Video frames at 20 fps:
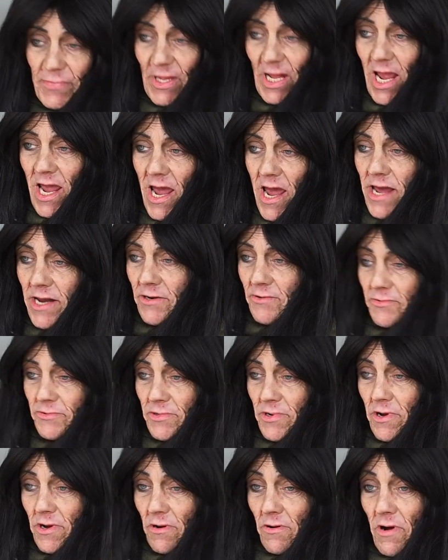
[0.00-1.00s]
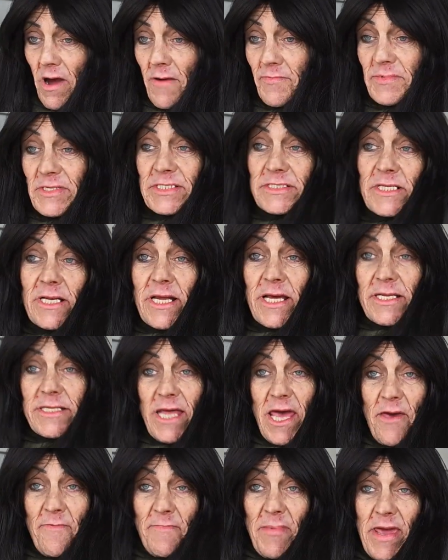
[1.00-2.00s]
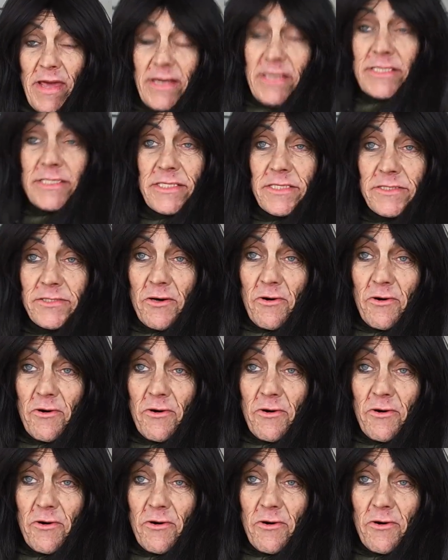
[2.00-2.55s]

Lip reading: I don't know. I'm just glad that madness is